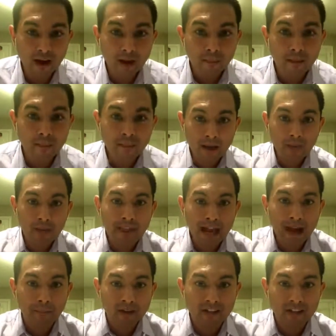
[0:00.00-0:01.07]
But maybe
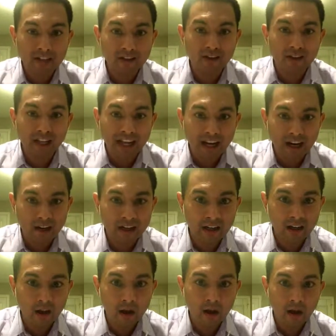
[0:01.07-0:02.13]
that particular
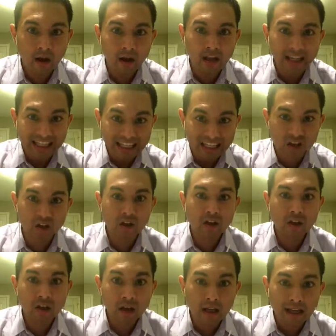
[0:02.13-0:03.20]
area niche
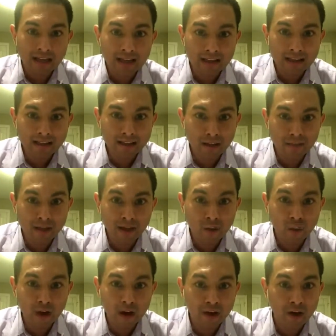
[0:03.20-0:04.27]
is something
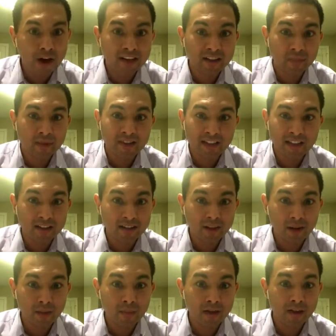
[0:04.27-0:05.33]
where your expertise
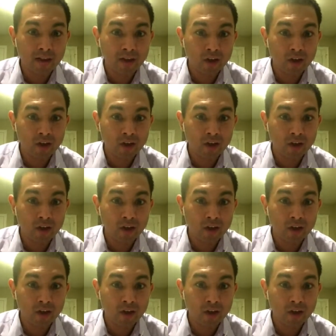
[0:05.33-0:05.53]
could be